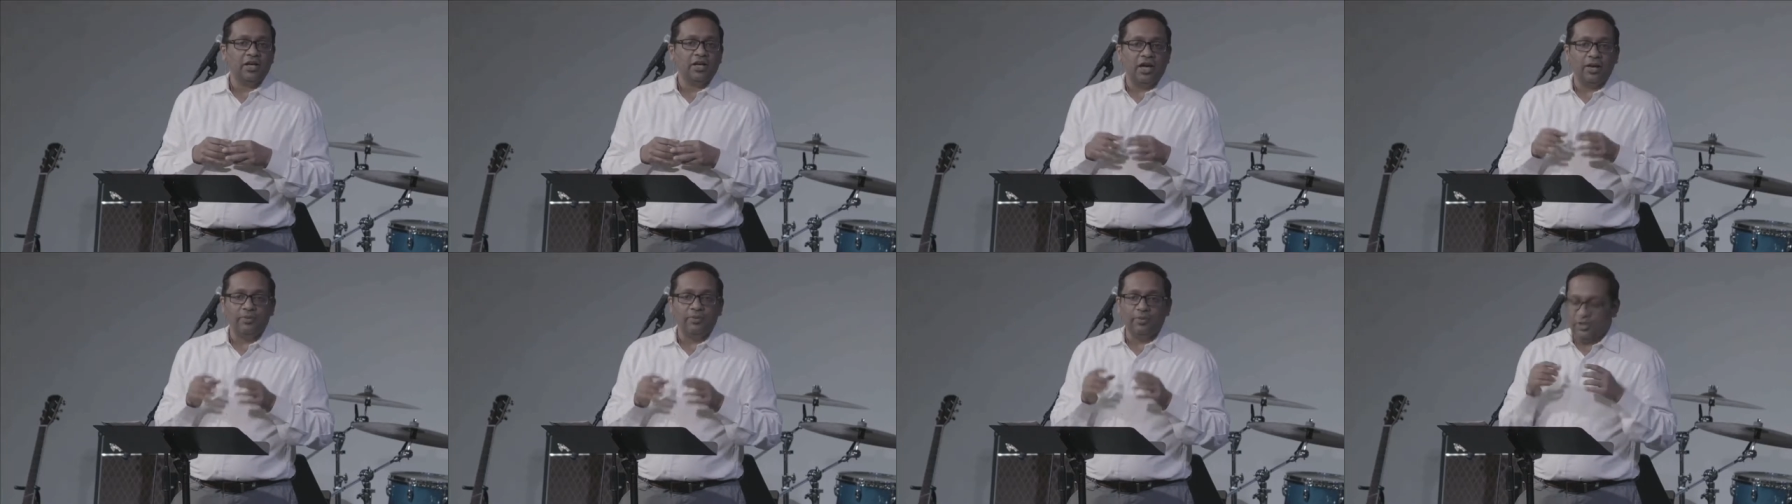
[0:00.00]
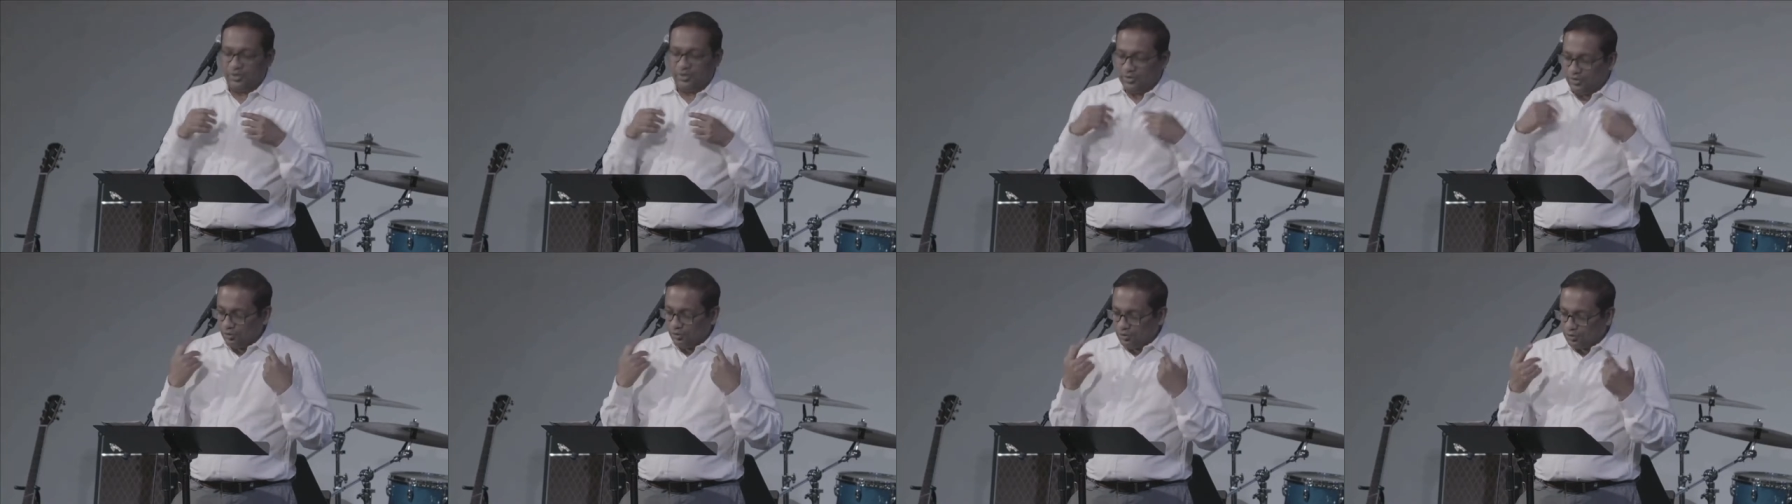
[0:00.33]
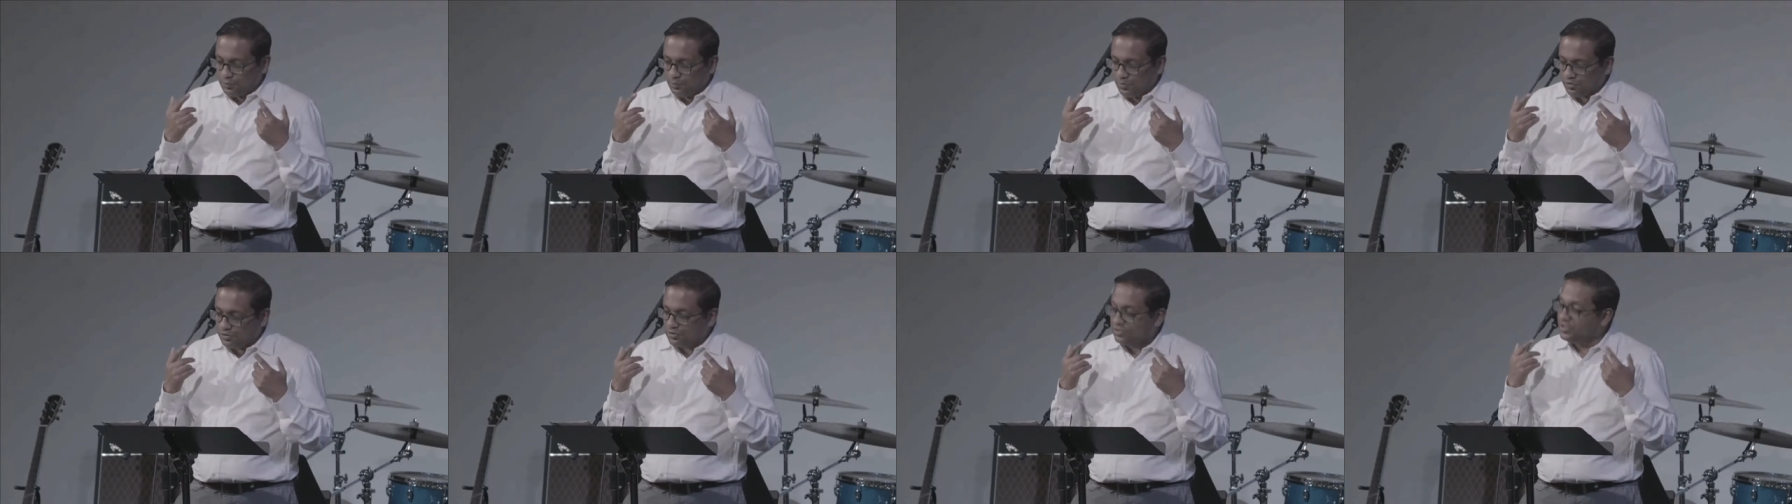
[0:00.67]
I mean, those
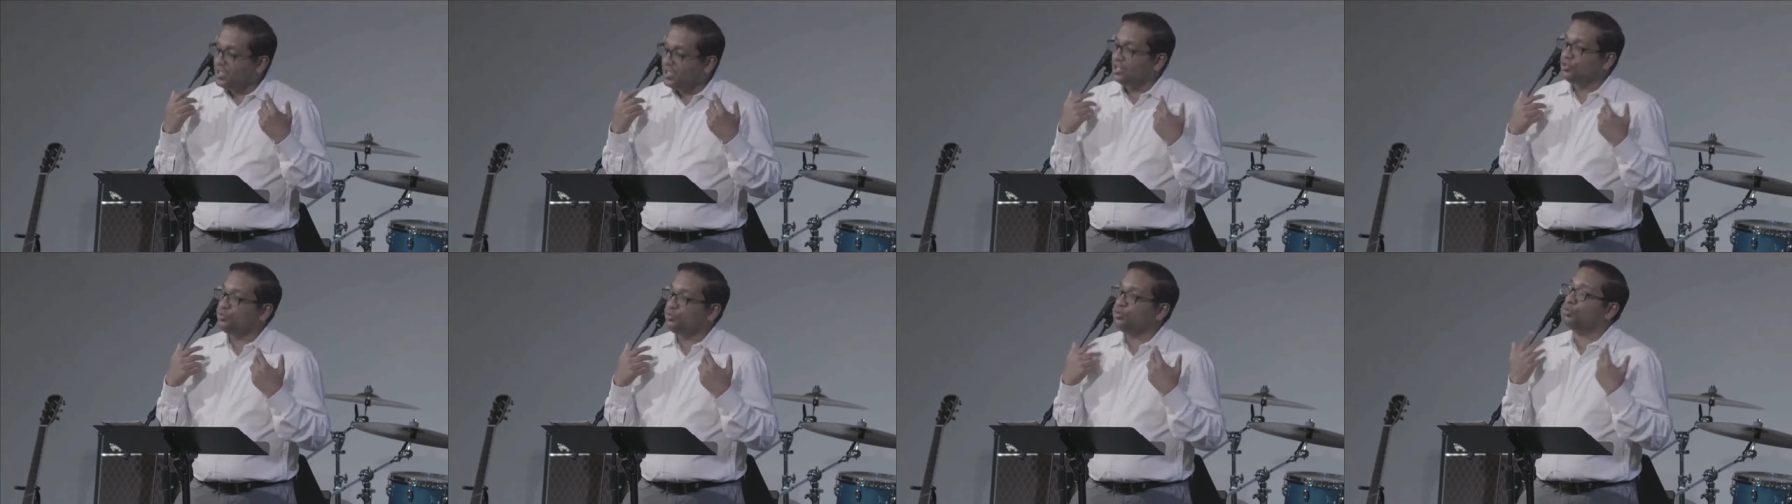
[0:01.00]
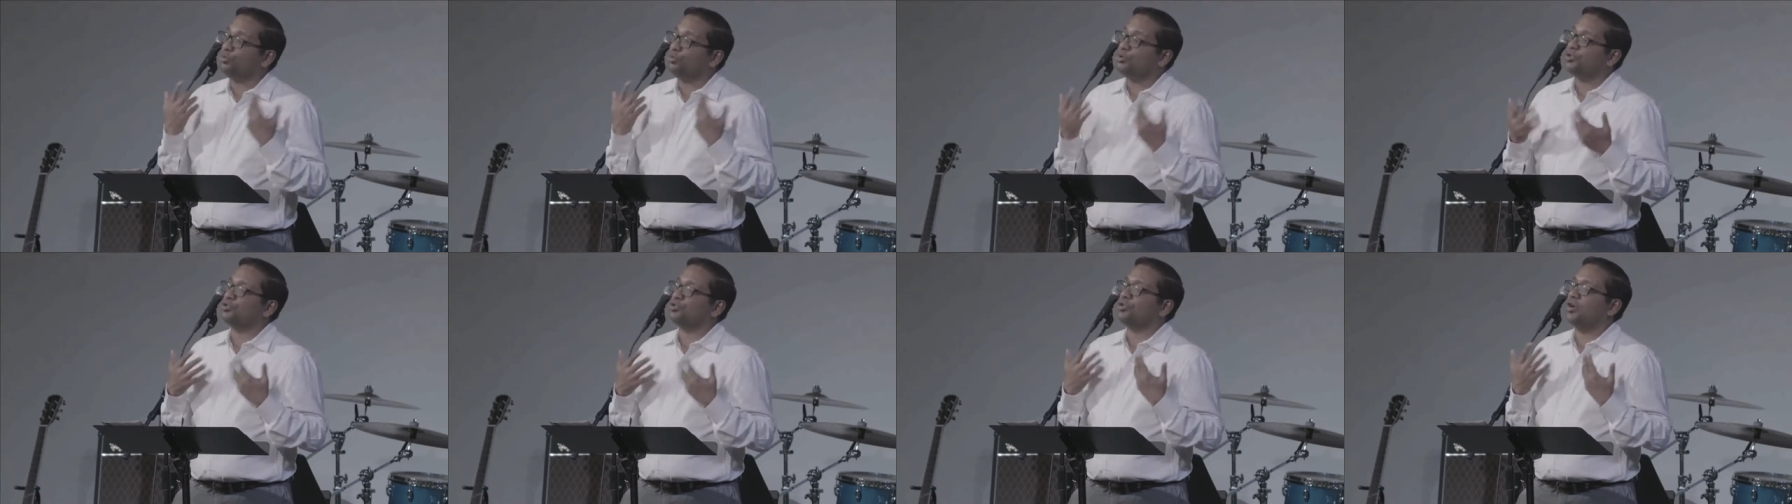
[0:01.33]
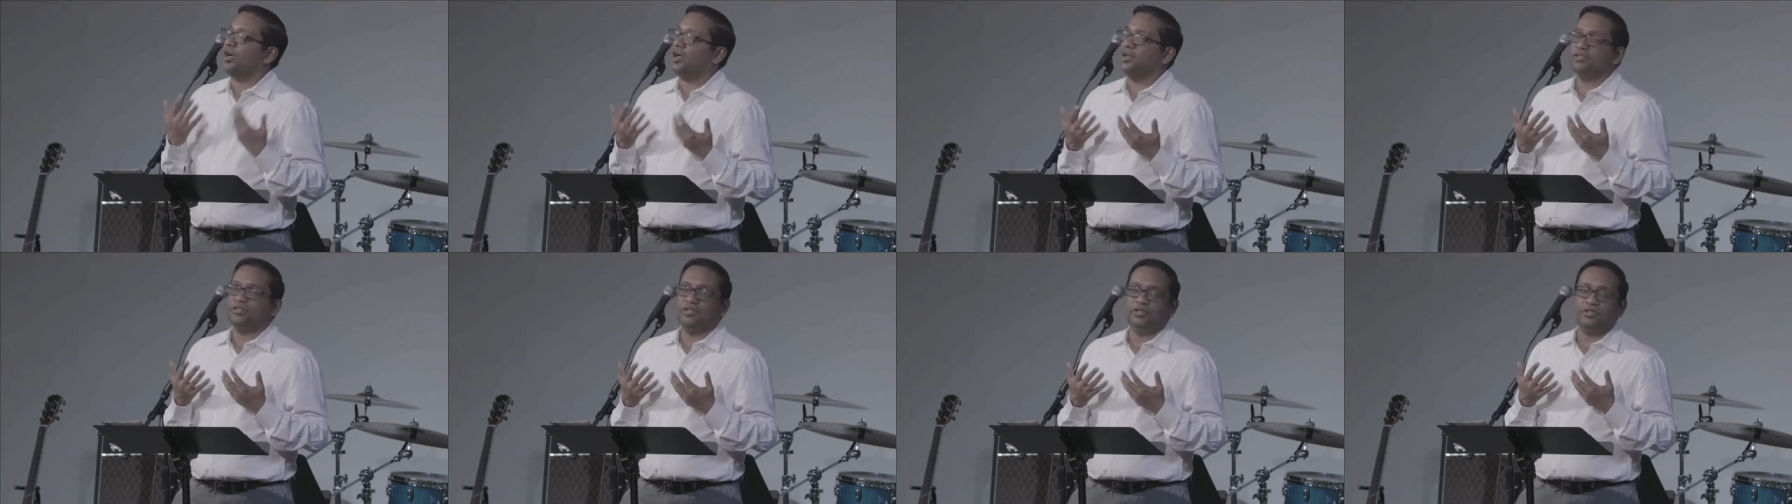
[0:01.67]
pictures, that's what we're
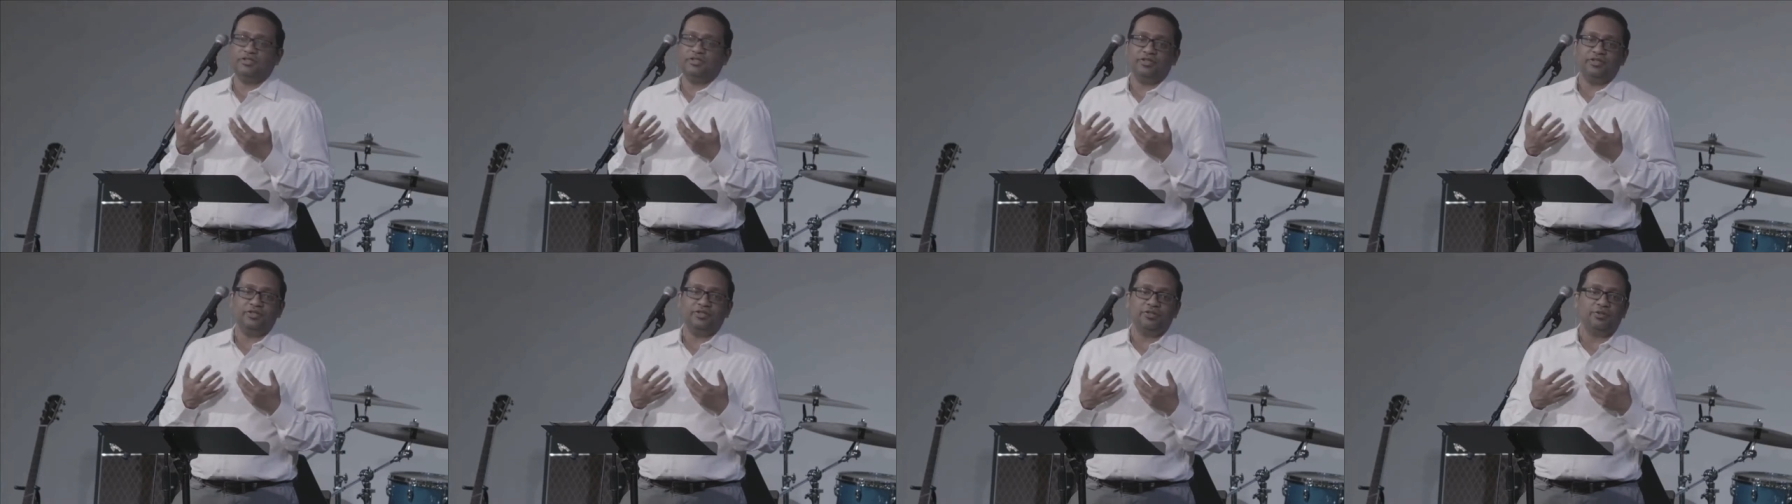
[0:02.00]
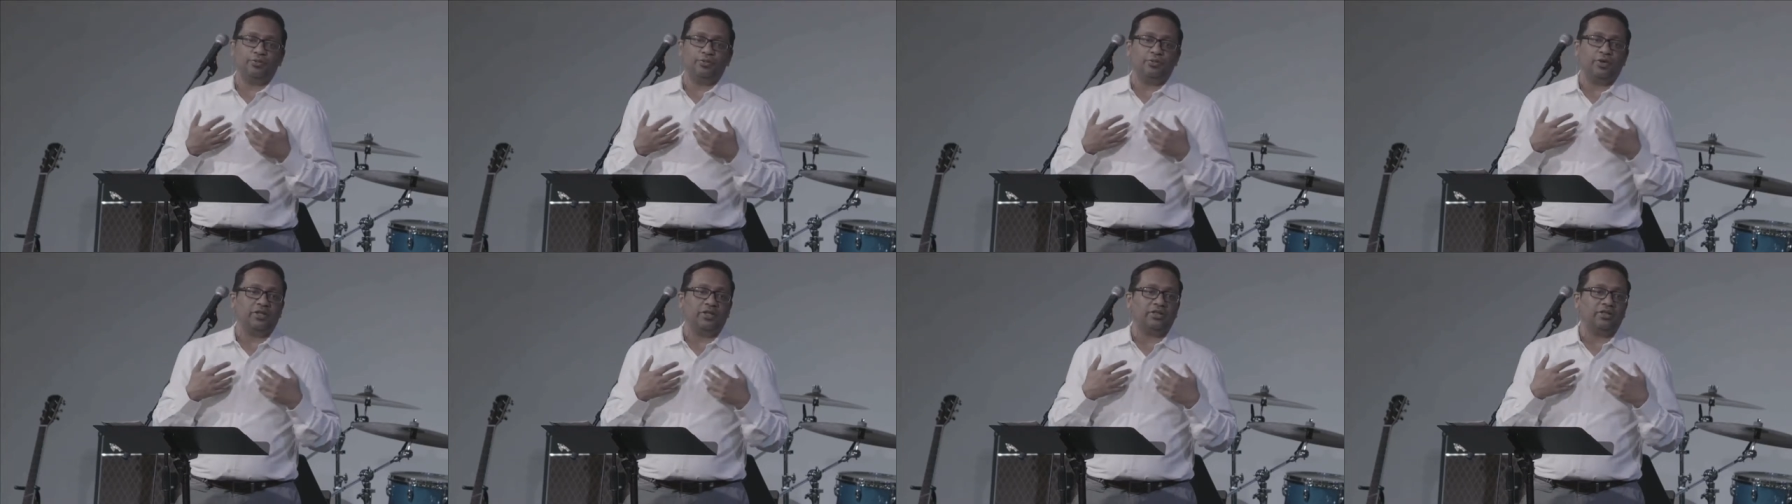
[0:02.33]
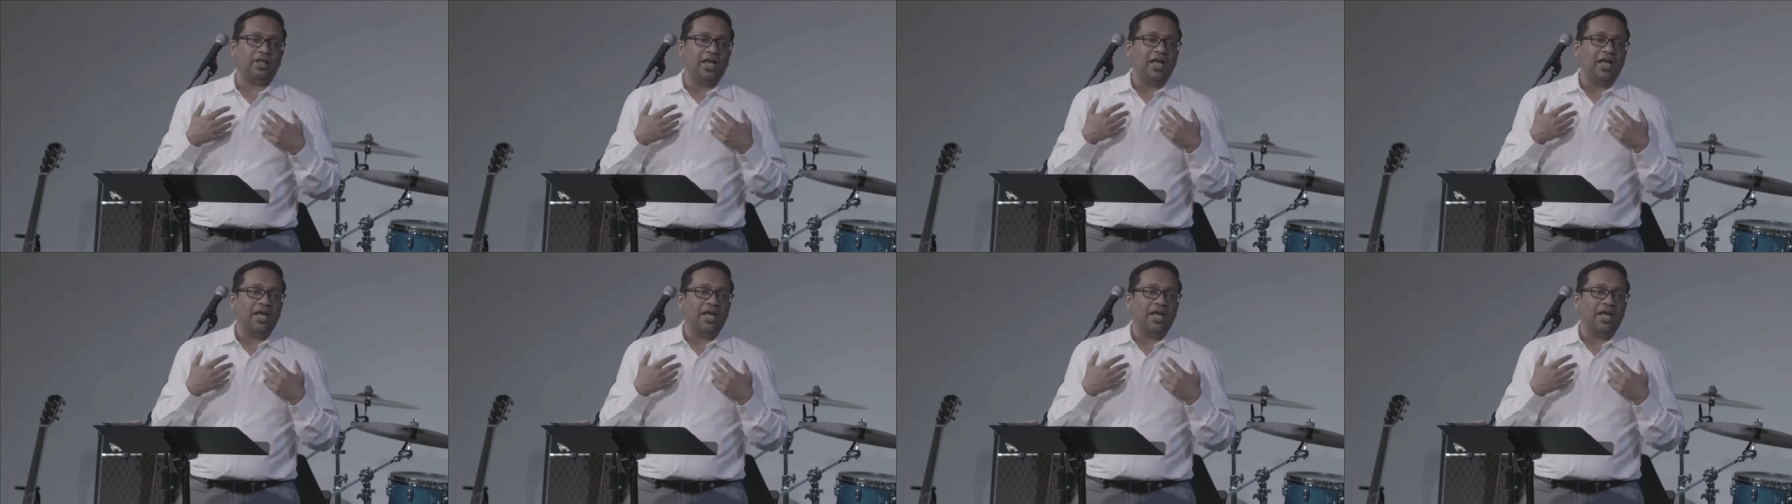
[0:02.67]
trying to do with